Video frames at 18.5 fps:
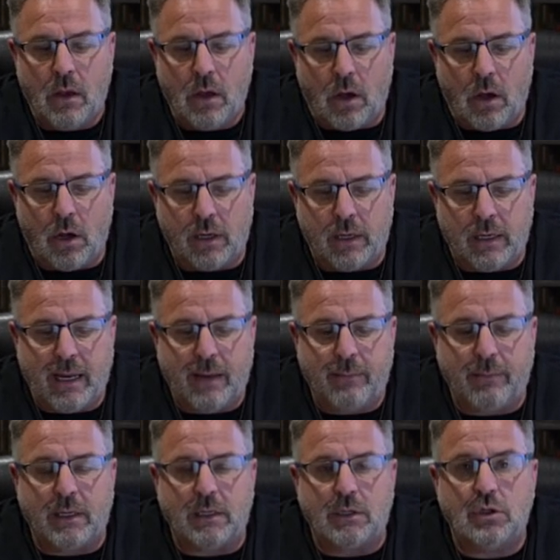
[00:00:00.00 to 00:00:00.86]
on an
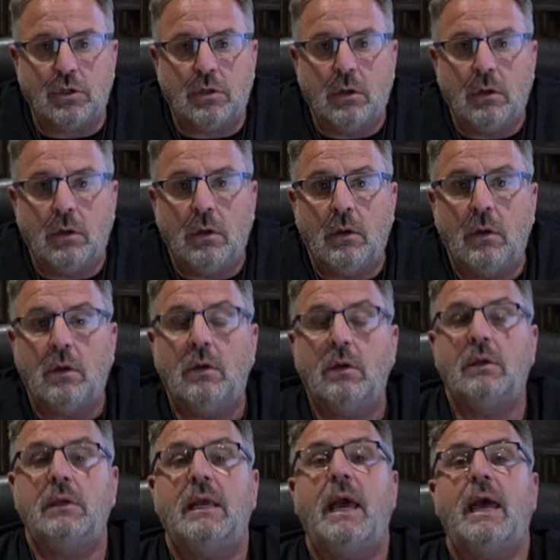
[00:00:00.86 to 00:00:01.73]
image,
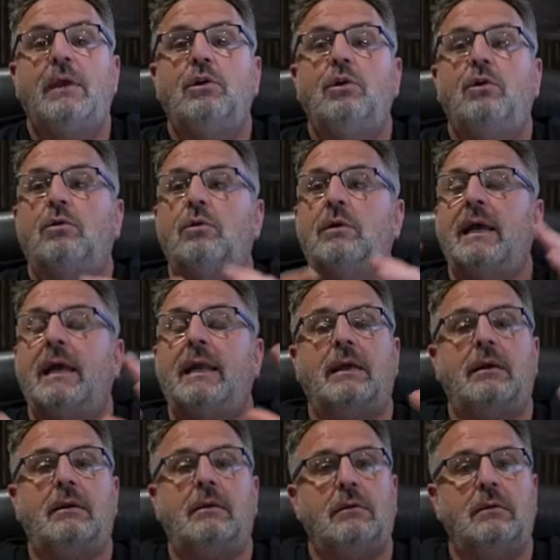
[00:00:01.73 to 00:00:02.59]
yeah, you could get
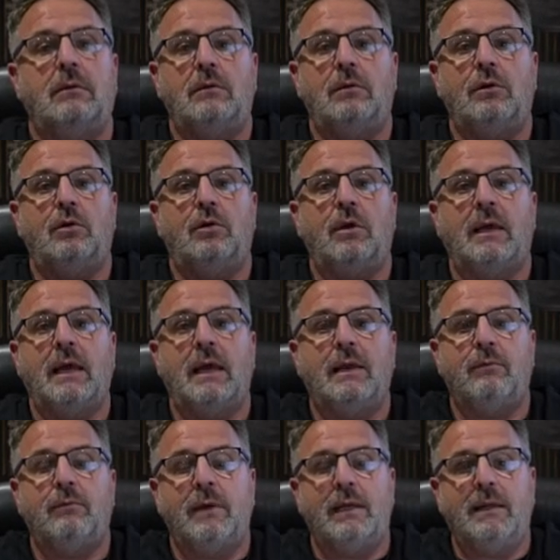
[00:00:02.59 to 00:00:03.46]
it. You could get
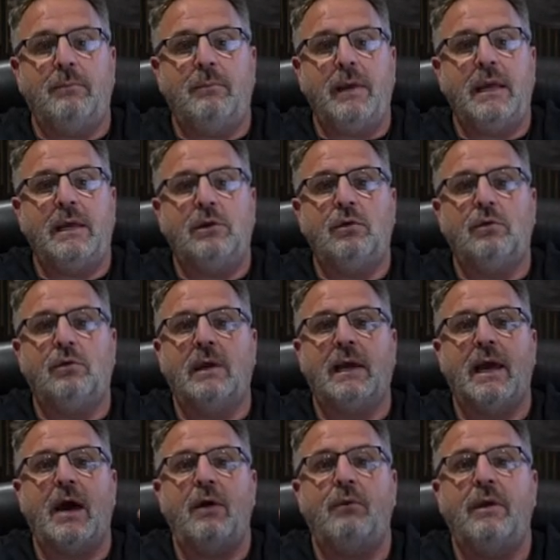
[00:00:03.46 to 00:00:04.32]
it really big. You
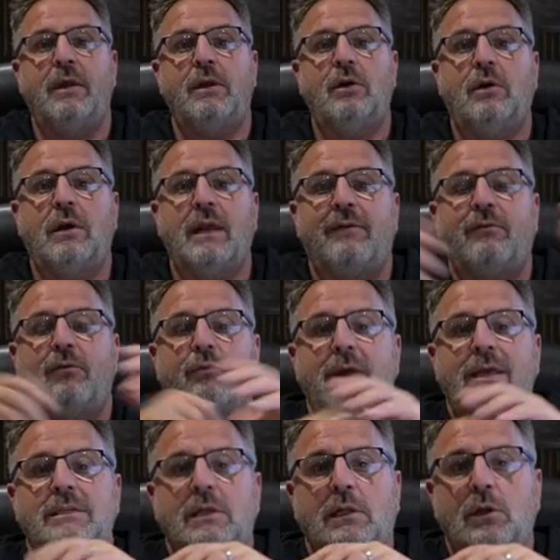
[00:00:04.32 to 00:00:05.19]
could have a
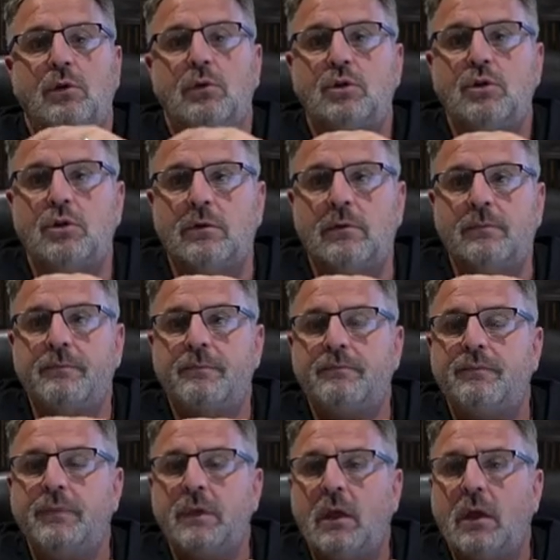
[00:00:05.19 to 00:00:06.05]
resolution
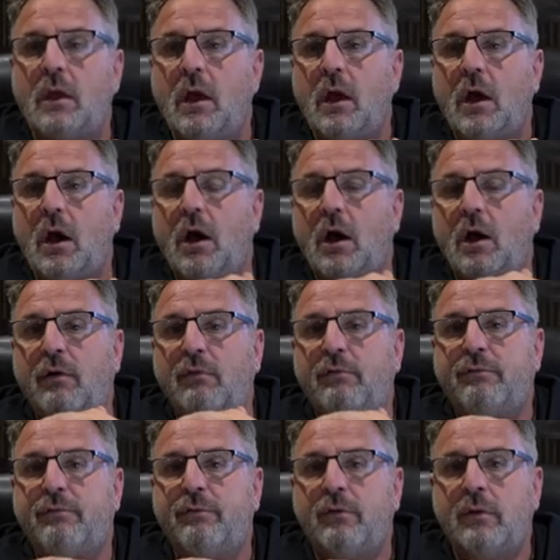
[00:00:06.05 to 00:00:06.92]

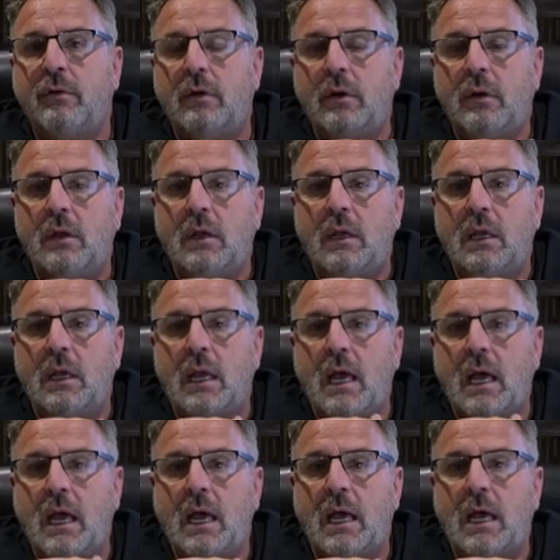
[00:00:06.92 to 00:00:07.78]
of,
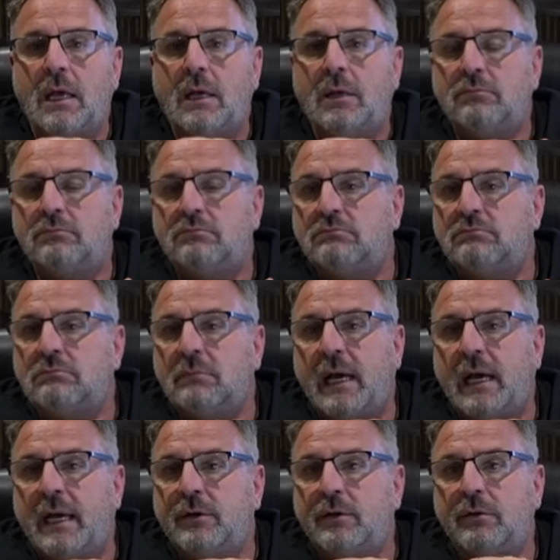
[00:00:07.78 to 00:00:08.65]

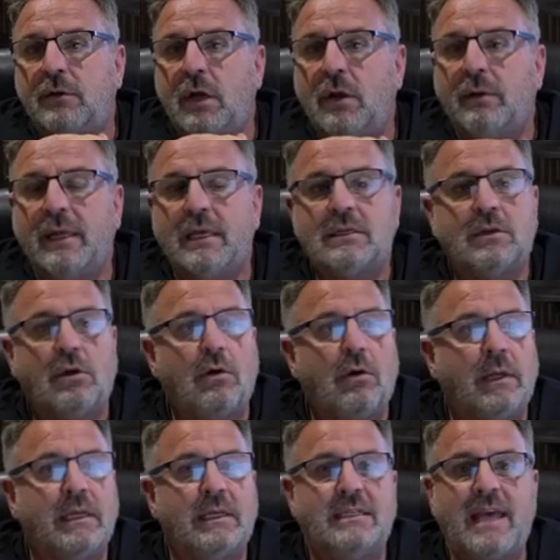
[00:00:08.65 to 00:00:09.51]
I don't know, let's
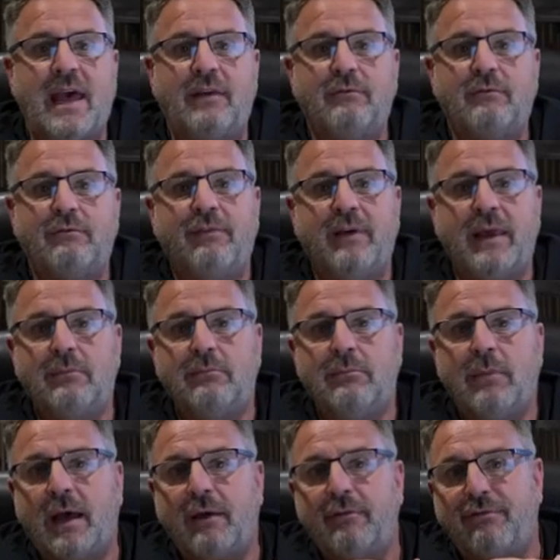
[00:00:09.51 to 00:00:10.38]
call it 10 feet
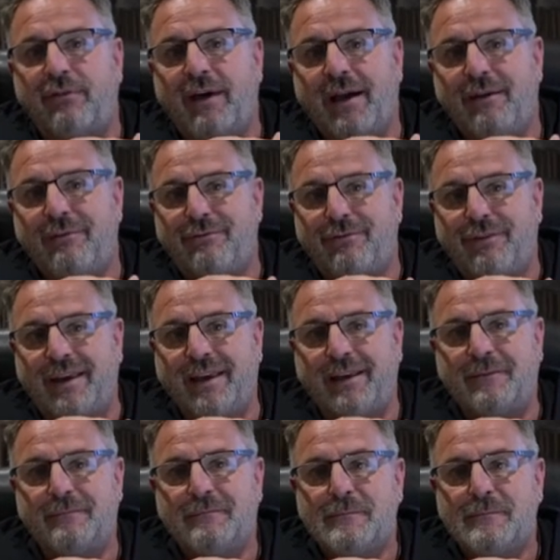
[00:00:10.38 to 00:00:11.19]
by 5 feet.